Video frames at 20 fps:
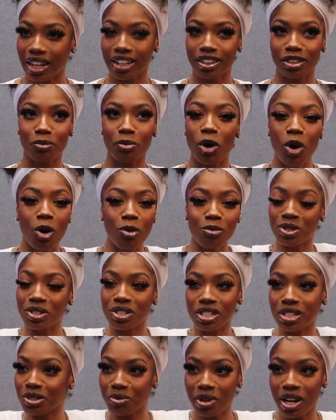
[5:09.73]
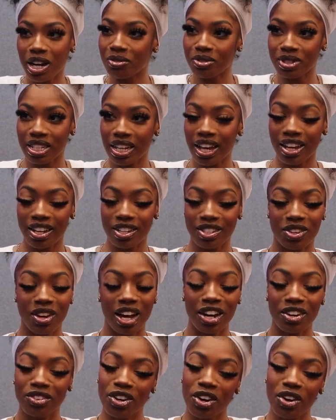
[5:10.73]
Like the poems was just where it was at. So
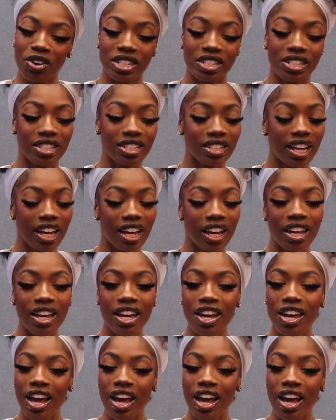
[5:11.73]
I don't know, it's just like